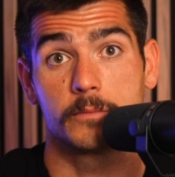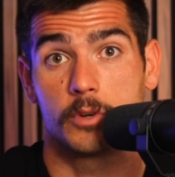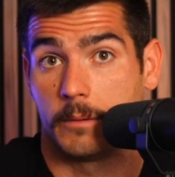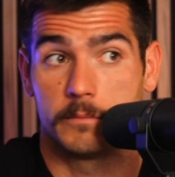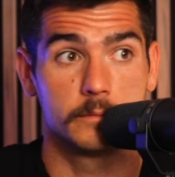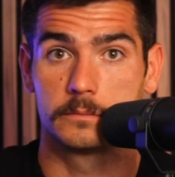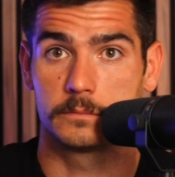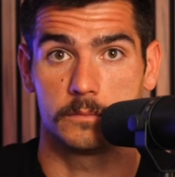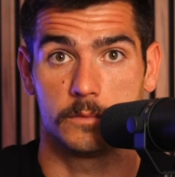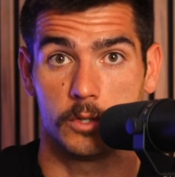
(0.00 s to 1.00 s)
Great.
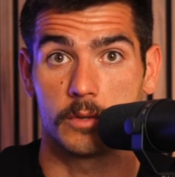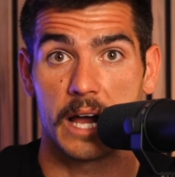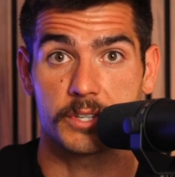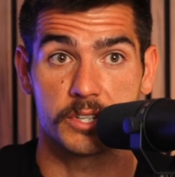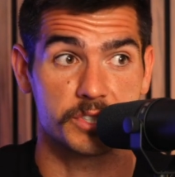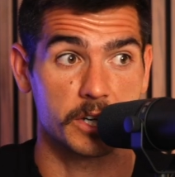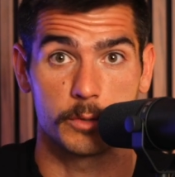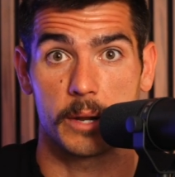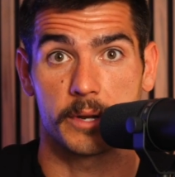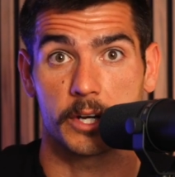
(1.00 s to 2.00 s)
your life's going to suck and you're
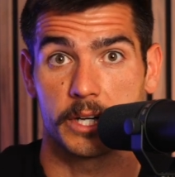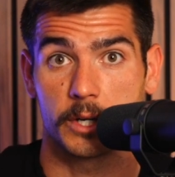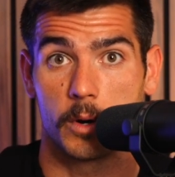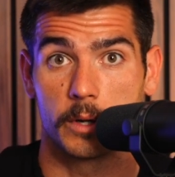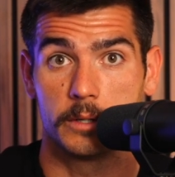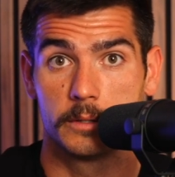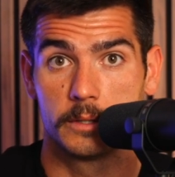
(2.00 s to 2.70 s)
probably not going to hit quota.